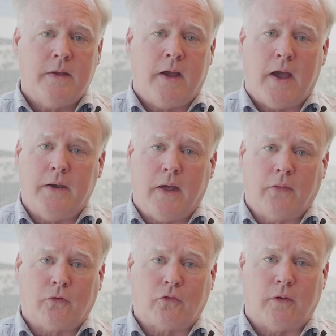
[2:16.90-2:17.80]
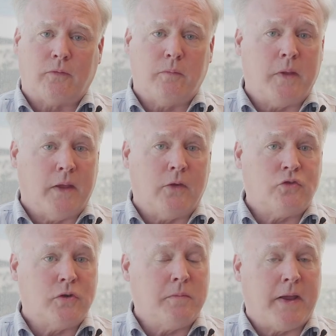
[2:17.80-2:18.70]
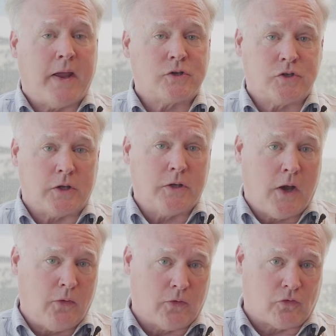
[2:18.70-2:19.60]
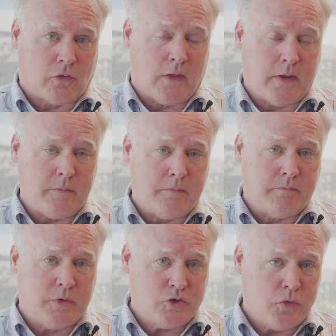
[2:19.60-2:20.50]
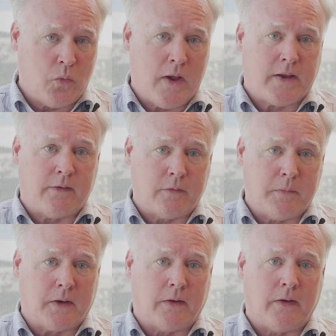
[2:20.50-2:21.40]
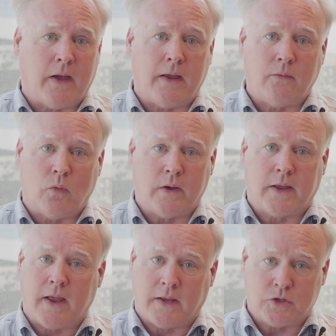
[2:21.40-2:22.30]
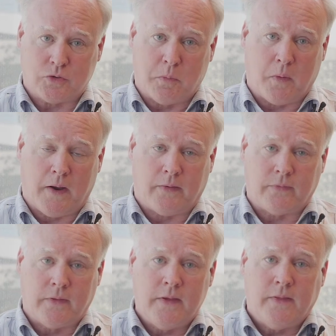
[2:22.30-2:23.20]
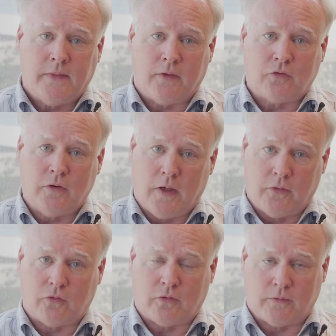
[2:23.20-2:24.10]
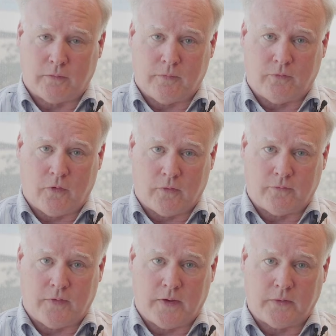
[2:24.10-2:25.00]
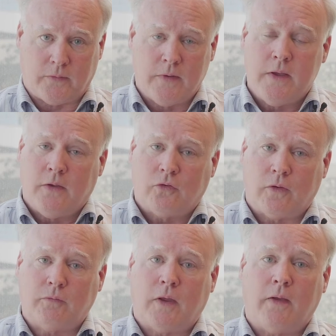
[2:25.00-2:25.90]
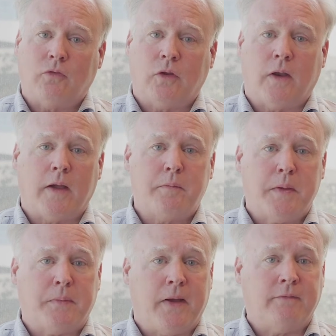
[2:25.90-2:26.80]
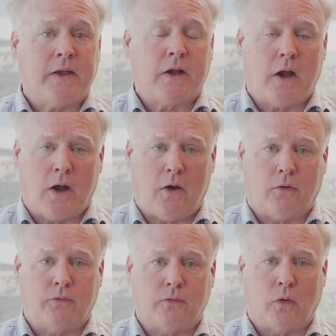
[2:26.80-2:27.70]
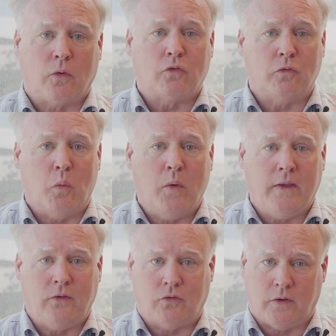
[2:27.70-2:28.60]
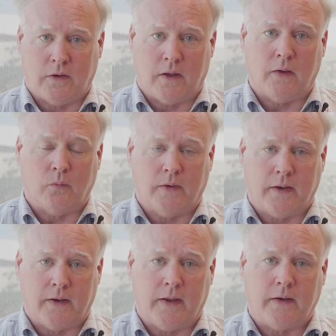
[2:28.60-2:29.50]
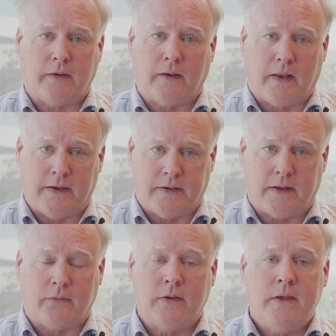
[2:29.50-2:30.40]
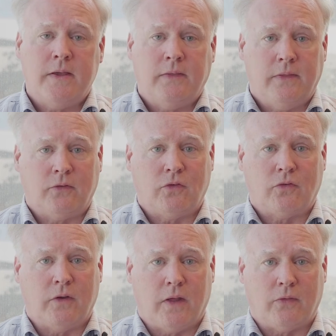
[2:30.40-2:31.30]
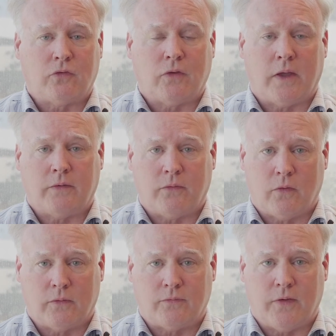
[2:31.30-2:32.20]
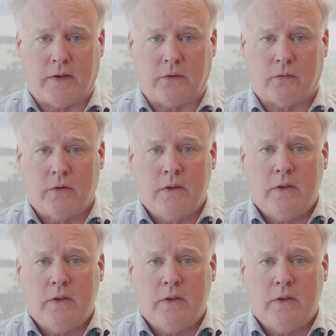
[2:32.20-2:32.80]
Another symptom is you may actually go to sleep, but you wake up in the middle of the night where you can't get your breath. That's another symptom of heart failure. Sometimes at night people have a cough or some wheezing at night when they lay down. This is another sign of heart failure.